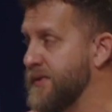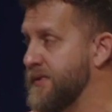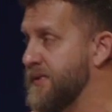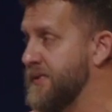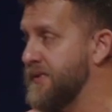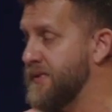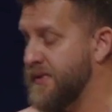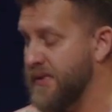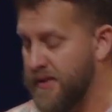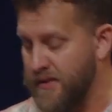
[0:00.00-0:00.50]
to
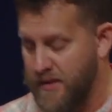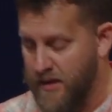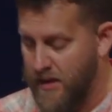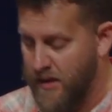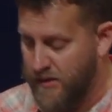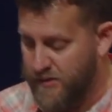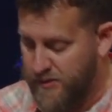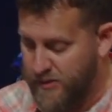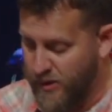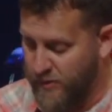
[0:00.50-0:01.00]
see
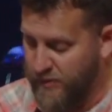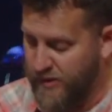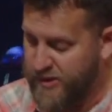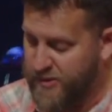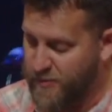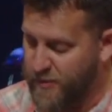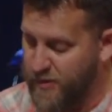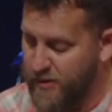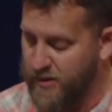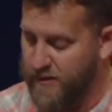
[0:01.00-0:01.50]
so much
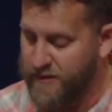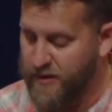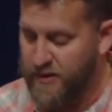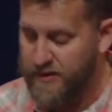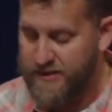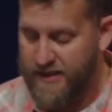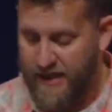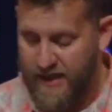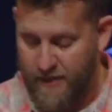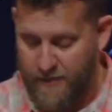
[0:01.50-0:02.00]
more of your
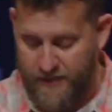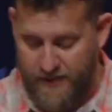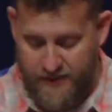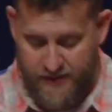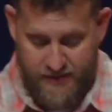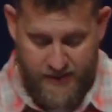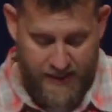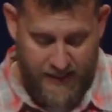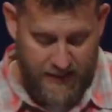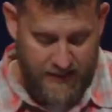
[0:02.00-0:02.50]
time
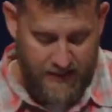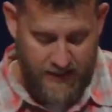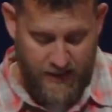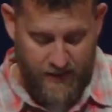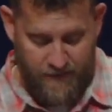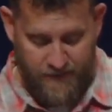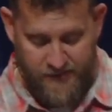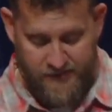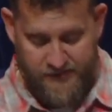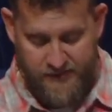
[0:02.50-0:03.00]
that I
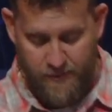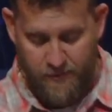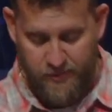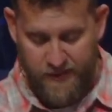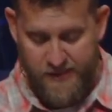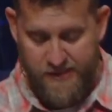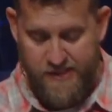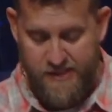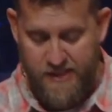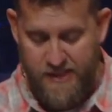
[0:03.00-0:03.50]
love the
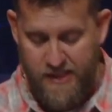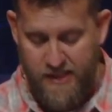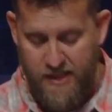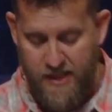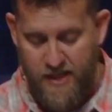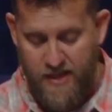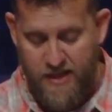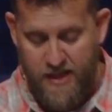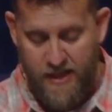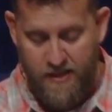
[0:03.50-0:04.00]
simplicity
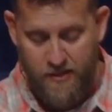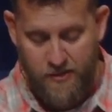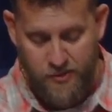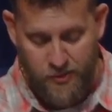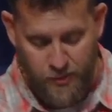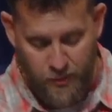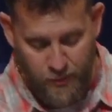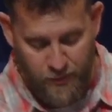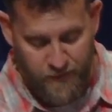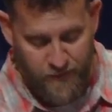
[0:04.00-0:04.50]
and the
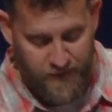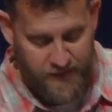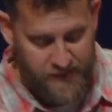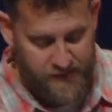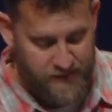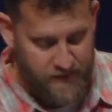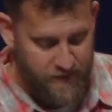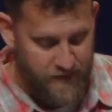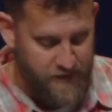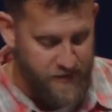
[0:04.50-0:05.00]

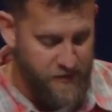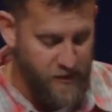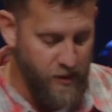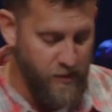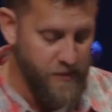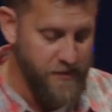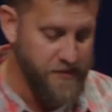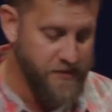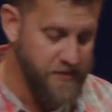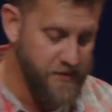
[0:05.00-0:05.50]
truthfulness of the
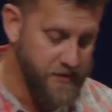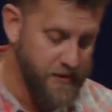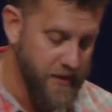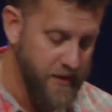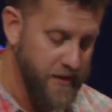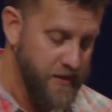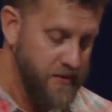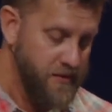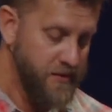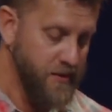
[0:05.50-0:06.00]
psalmist.
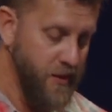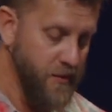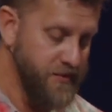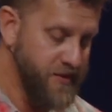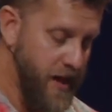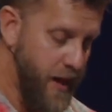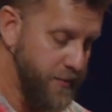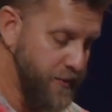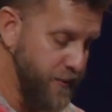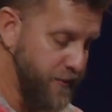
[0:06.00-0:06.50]
Psalm
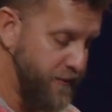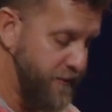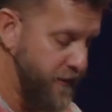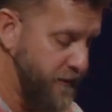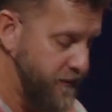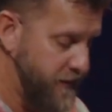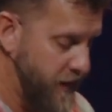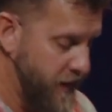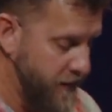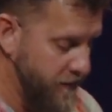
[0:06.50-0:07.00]
chapter
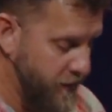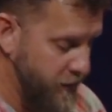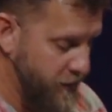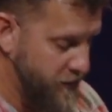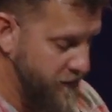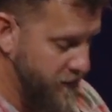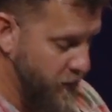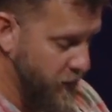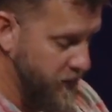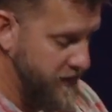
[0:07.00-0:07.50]
50 and
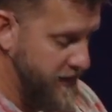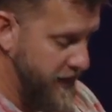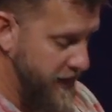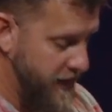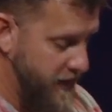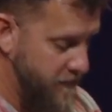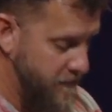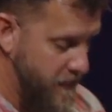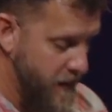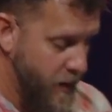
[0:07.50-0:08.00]
verse
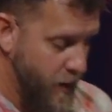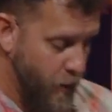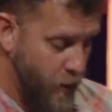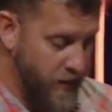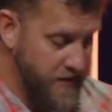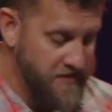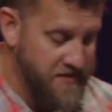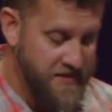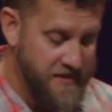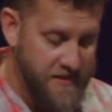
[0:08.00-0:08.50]
14.
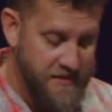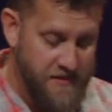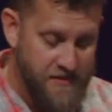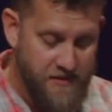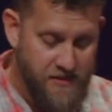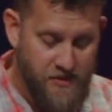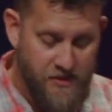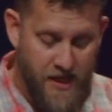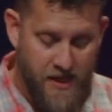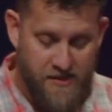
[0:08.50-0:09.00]
One
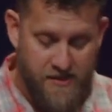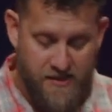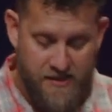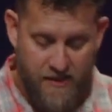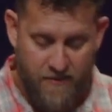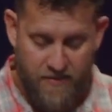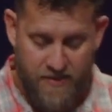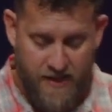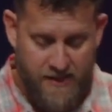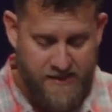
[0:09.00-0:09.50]
sentence changes
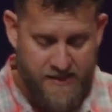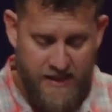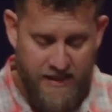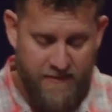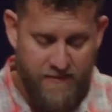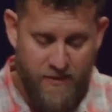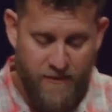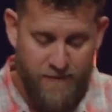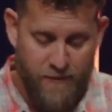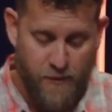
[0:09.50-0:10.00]
everything. It's not
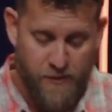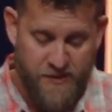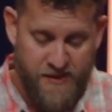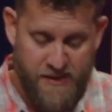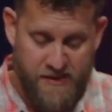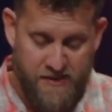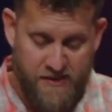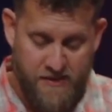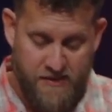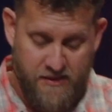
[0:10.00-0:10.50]
even a full
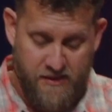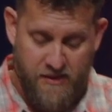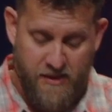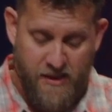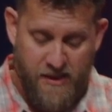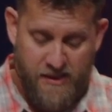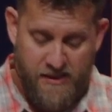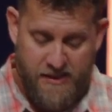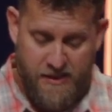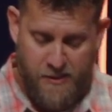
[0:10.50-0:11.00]
sentence, it's a
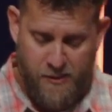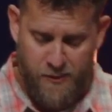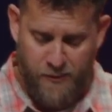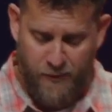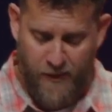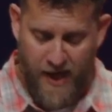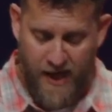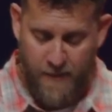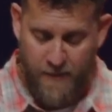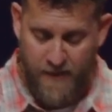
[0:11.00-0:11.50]
sentence
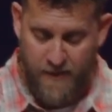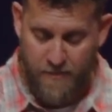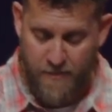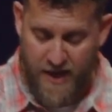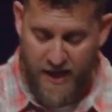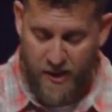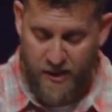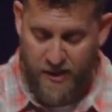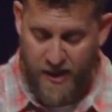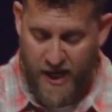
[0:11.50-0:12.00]
fragment.
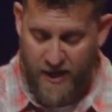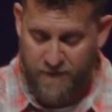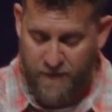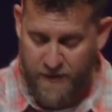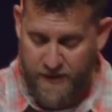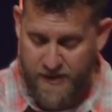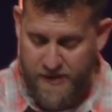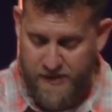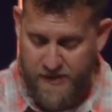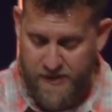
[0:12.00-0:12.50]
Make
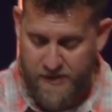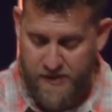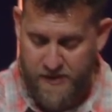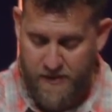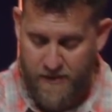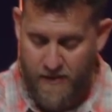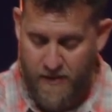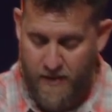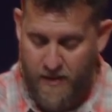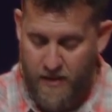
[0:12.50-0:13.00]
thankfulness
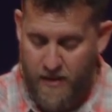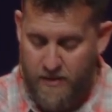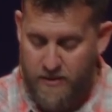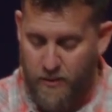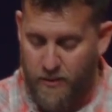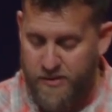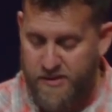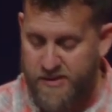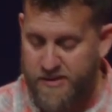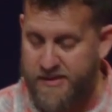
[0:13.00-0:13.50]

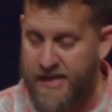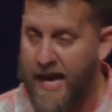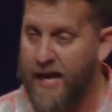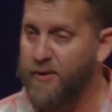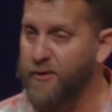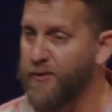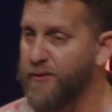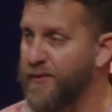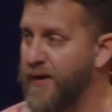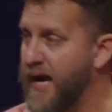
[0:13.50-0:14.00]
your
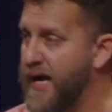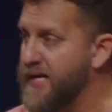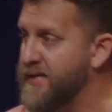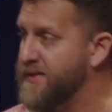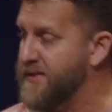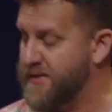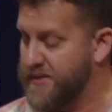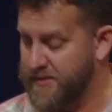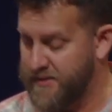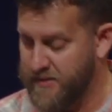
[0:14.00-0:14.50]

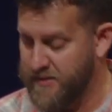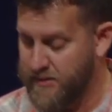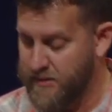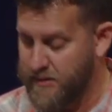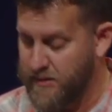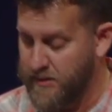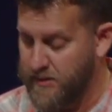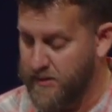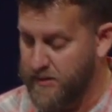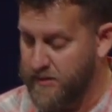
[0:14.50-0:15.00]
sacrifice
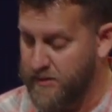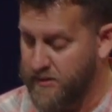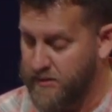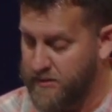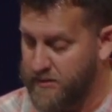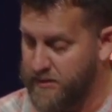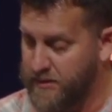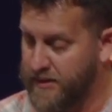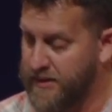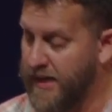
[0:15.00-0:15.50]

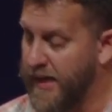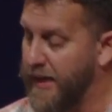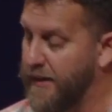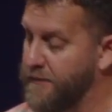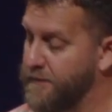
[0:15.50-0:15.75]
to God.